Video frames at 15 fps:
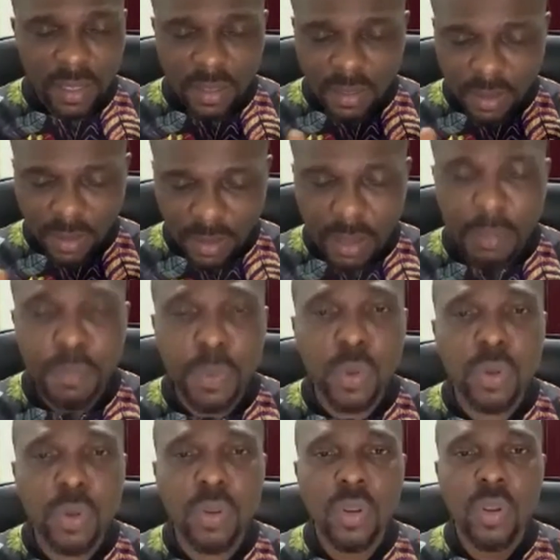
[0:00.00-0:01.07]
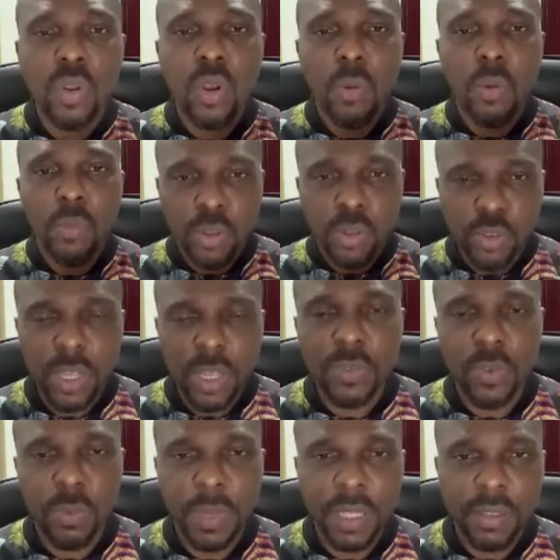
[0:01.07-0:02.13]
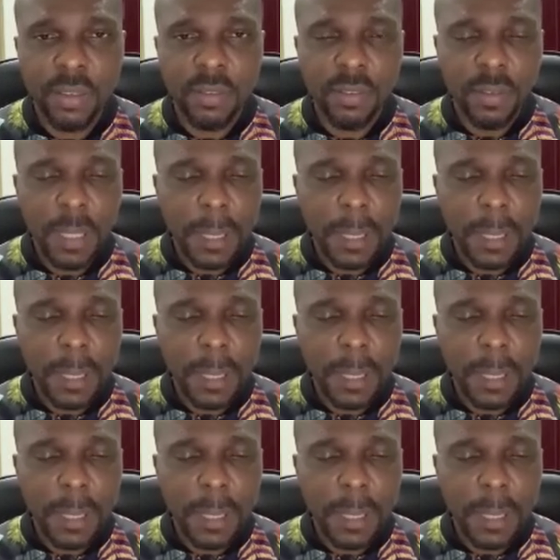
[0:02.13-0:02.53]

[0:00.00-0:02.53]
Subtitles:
simple but transformative.